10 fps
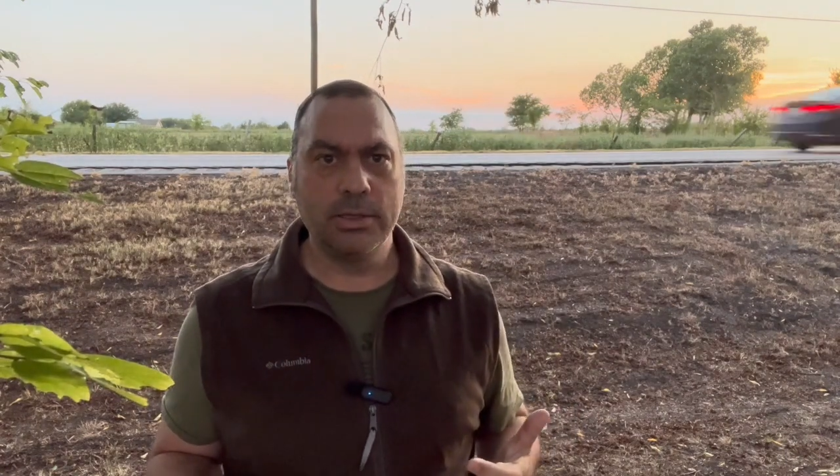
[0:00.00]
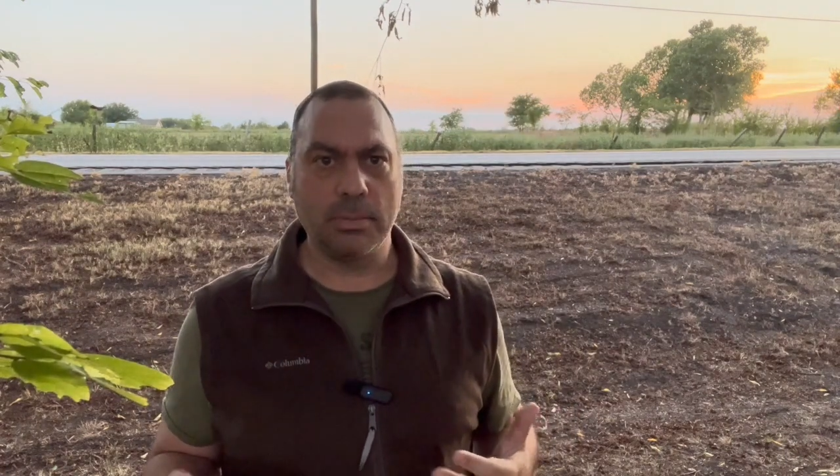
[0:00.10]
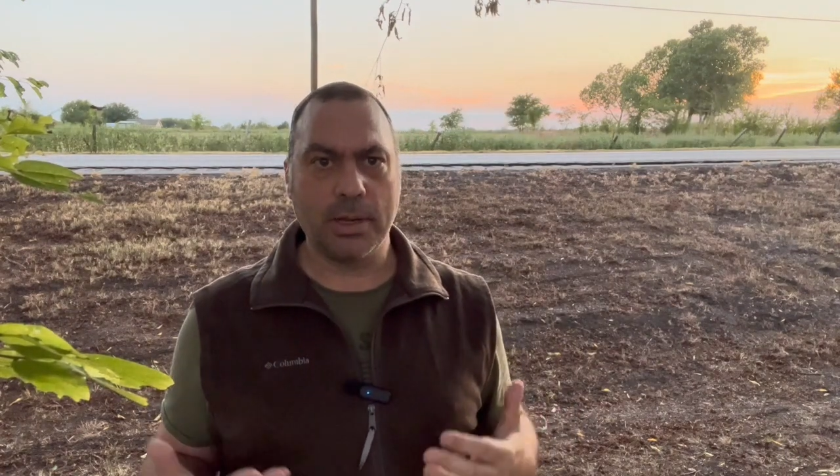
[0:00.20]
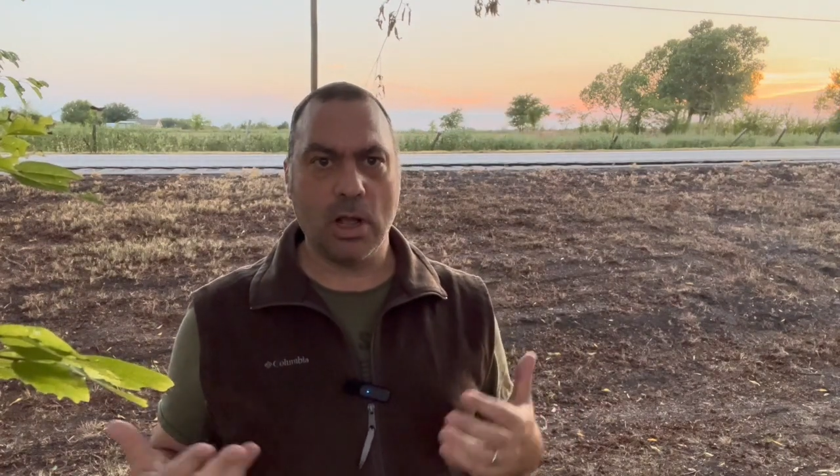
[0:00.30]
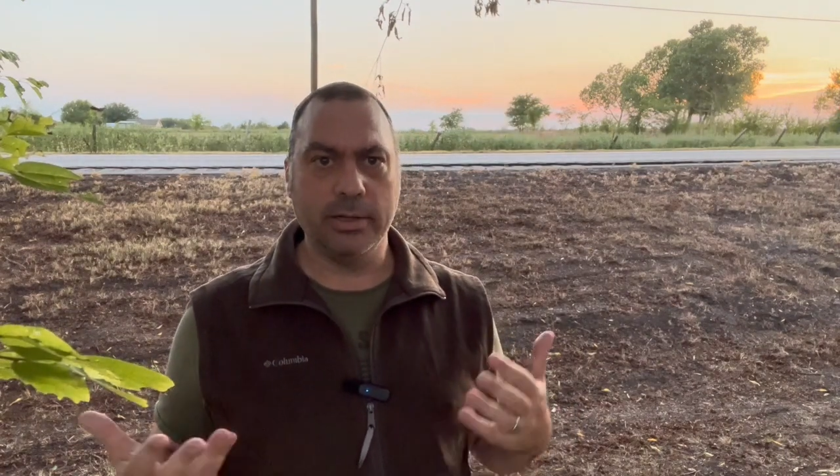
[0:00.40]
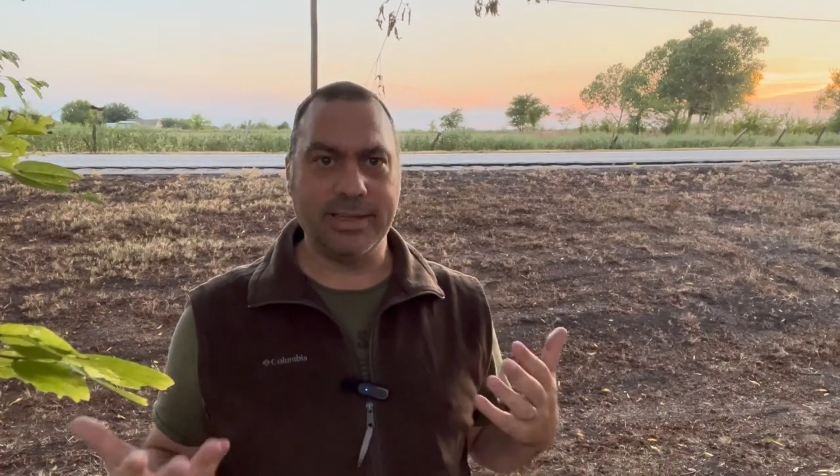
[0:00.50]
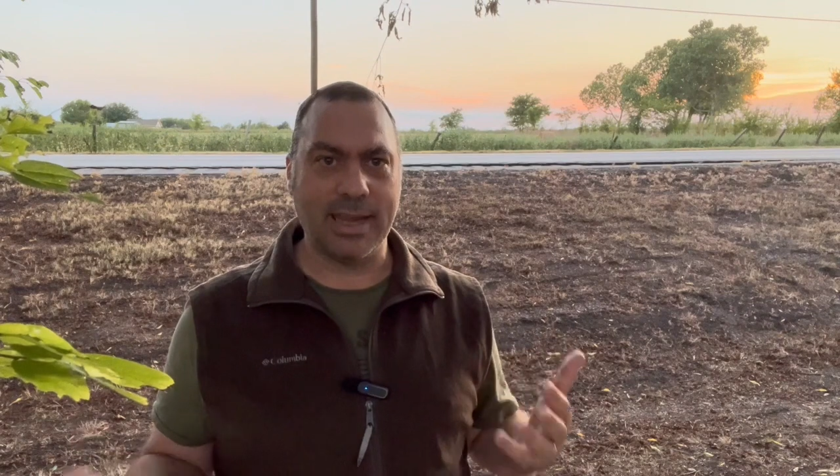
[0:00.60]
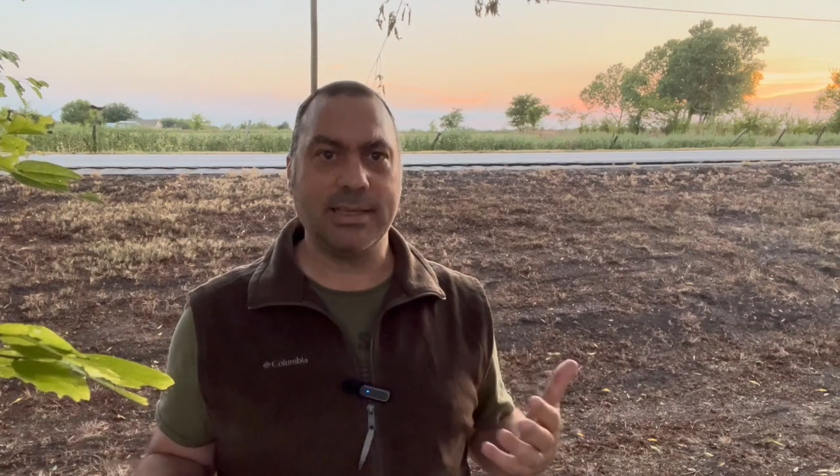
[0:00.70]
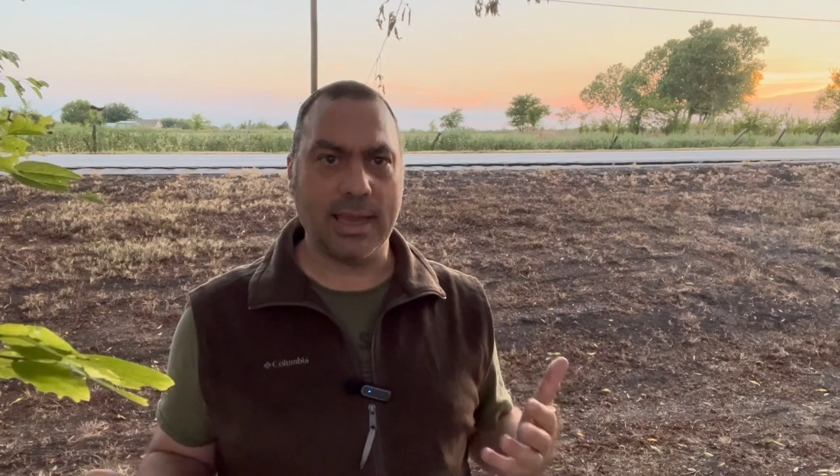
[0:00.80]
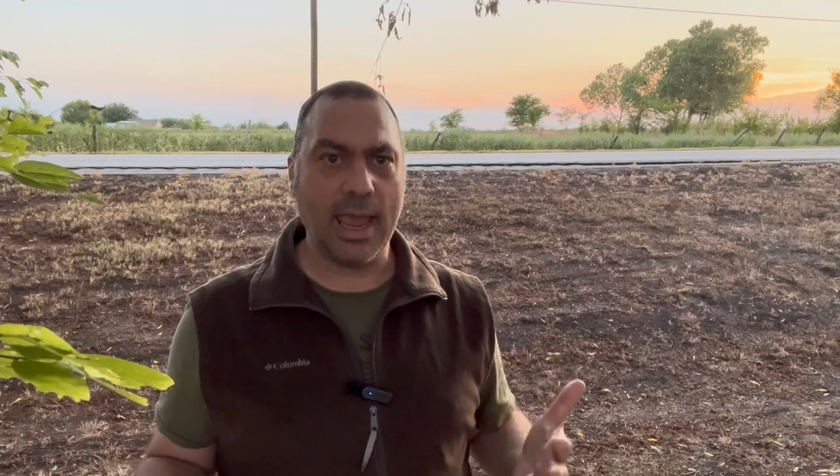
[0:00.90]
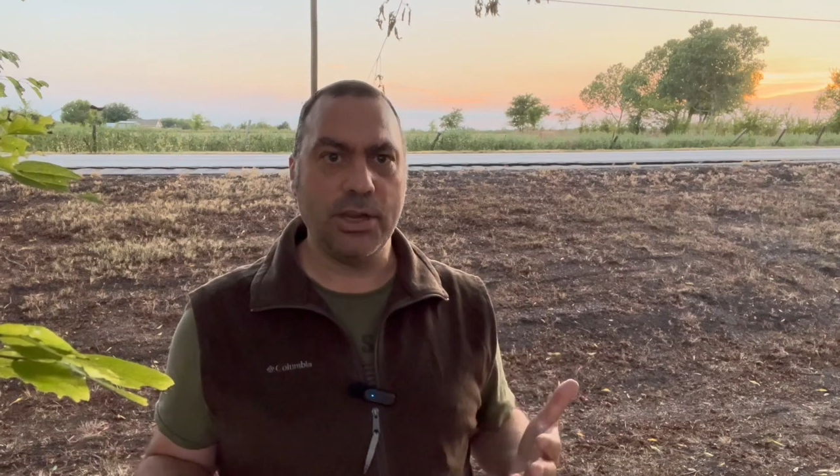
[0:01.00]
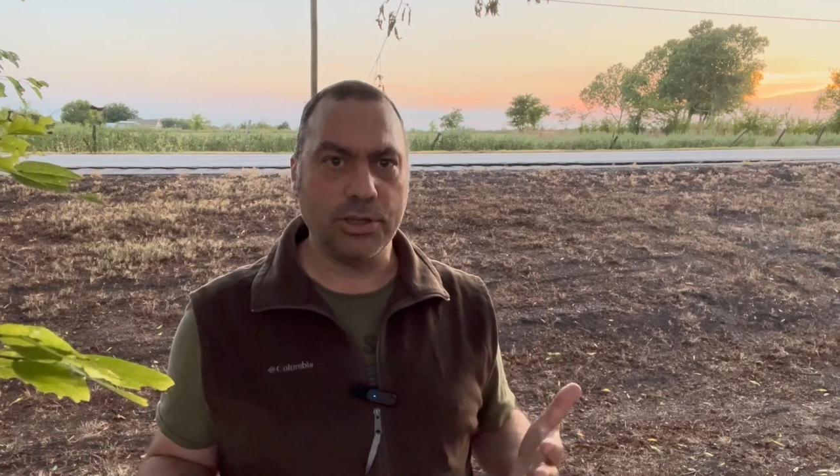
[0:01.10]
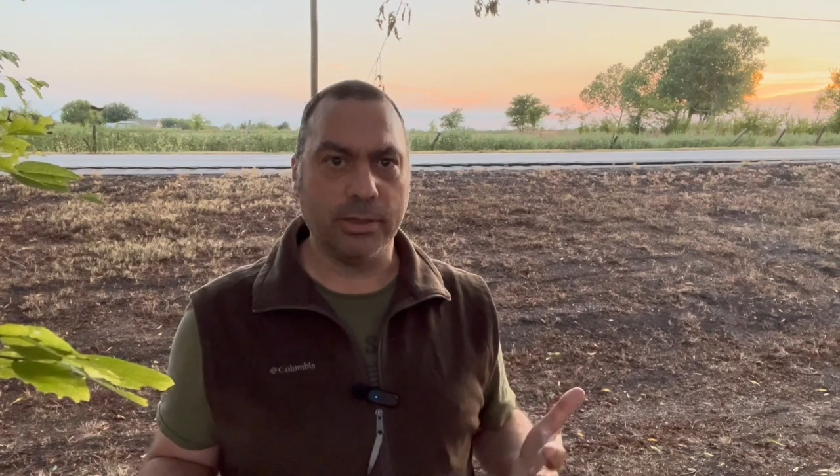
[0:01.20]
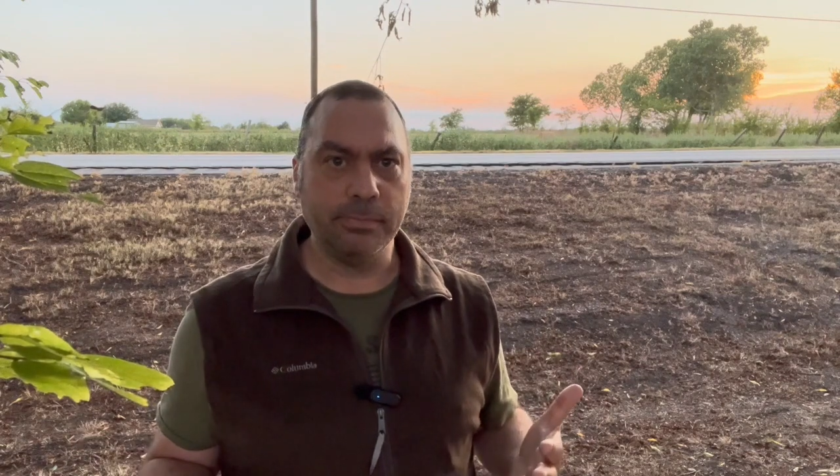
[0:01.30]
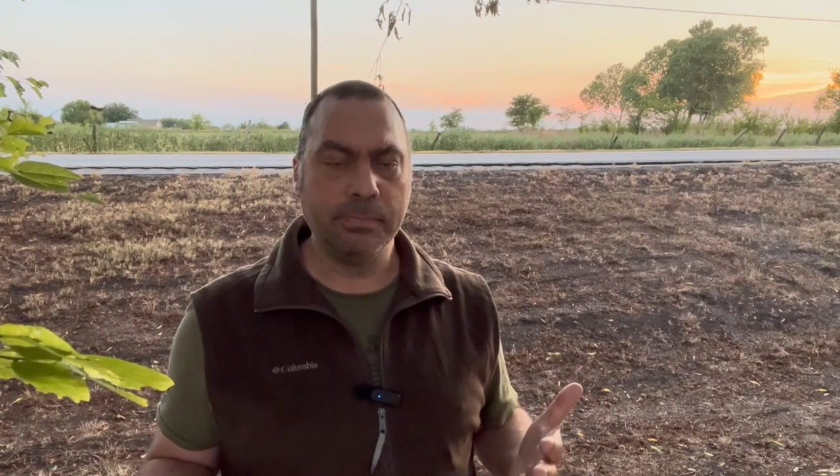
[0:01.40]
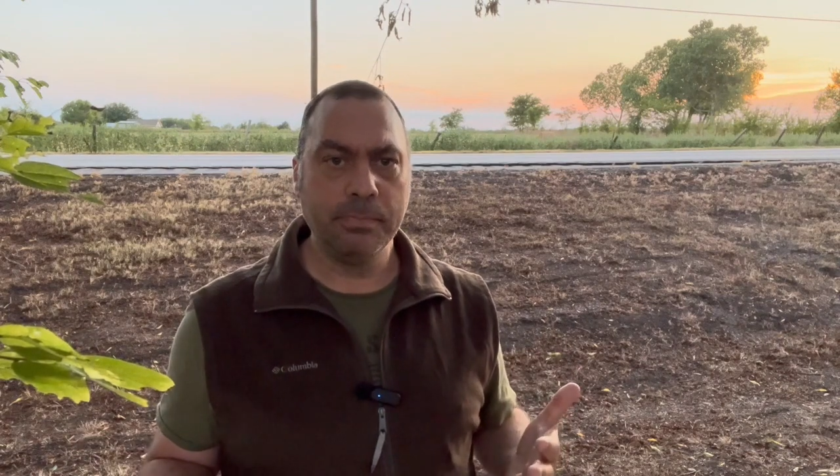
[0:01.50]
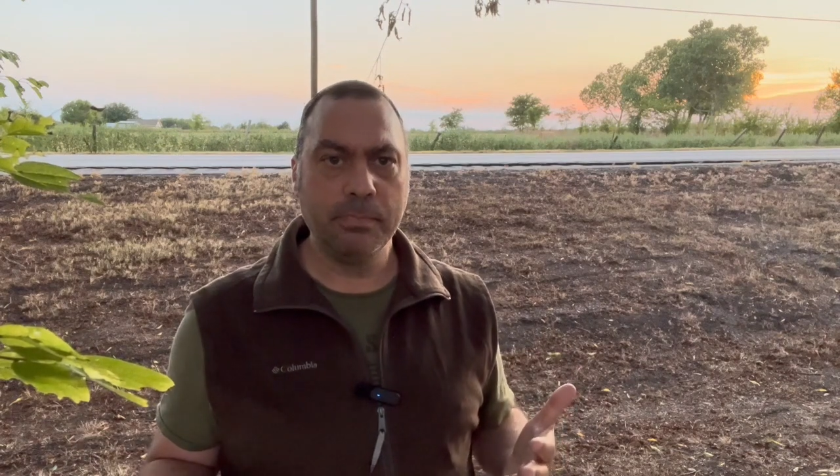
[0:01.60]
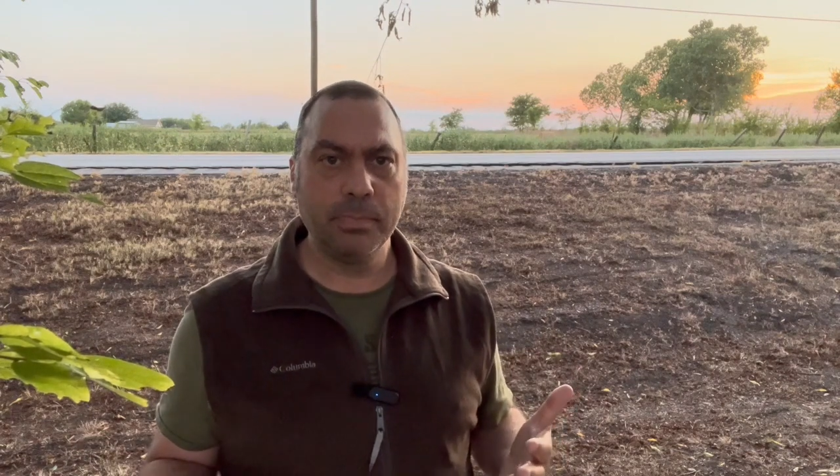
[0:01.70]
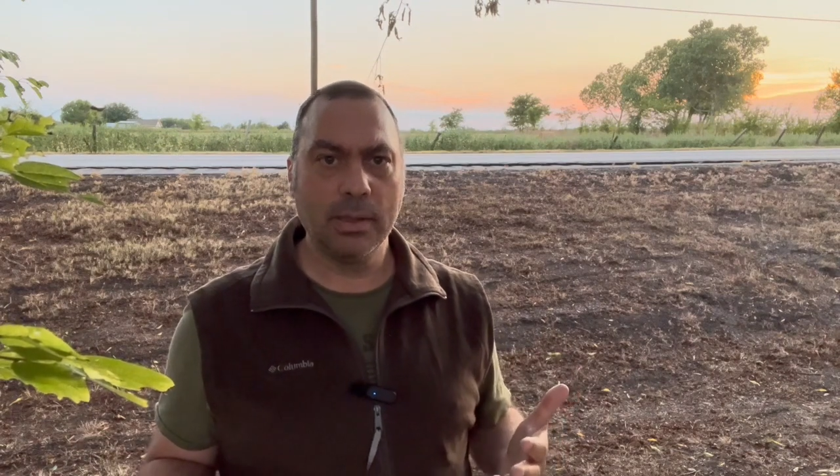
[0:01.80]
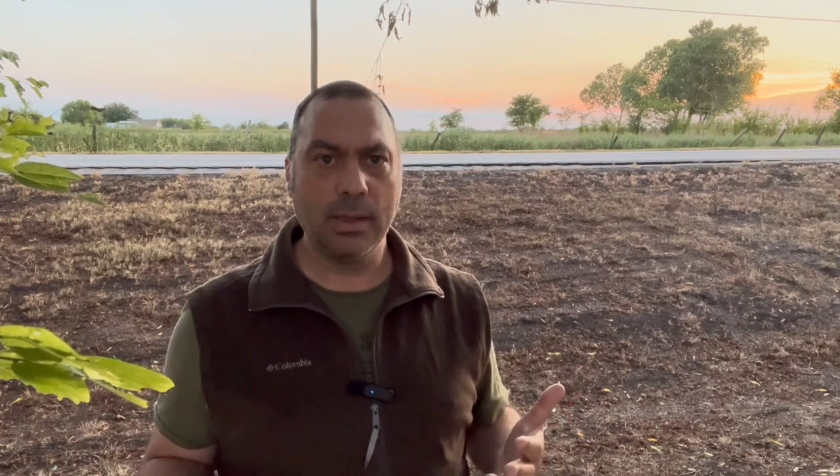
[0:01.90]
something called desiccation,
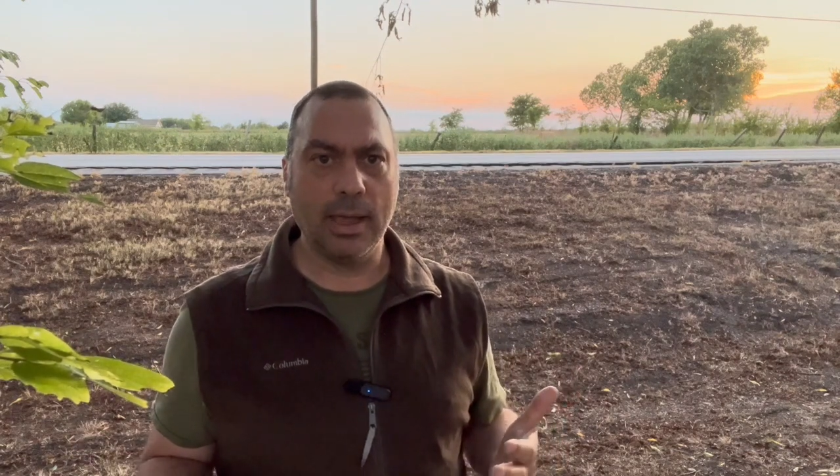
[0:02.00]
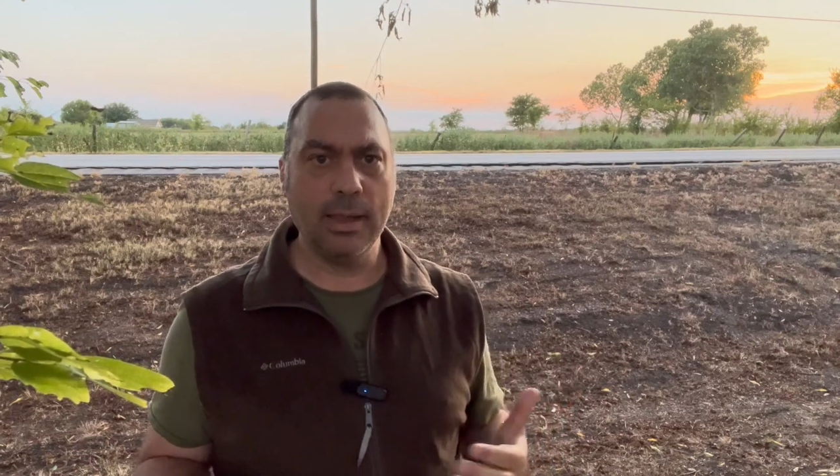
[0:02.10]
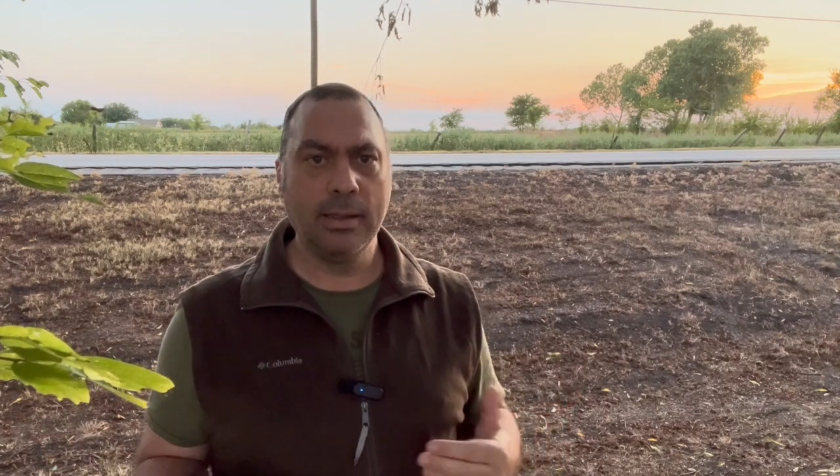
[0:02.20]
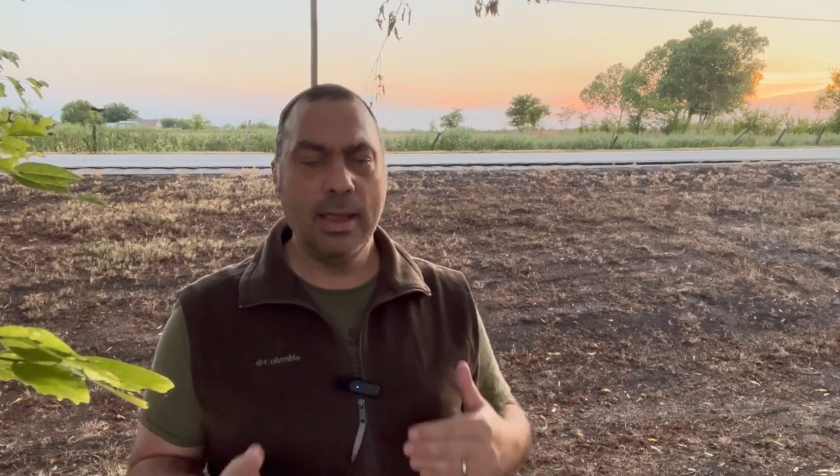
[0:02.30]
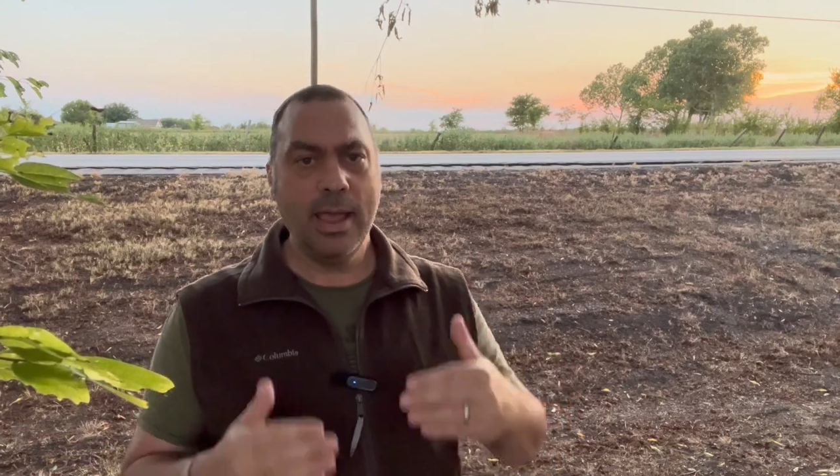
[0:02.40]
okay?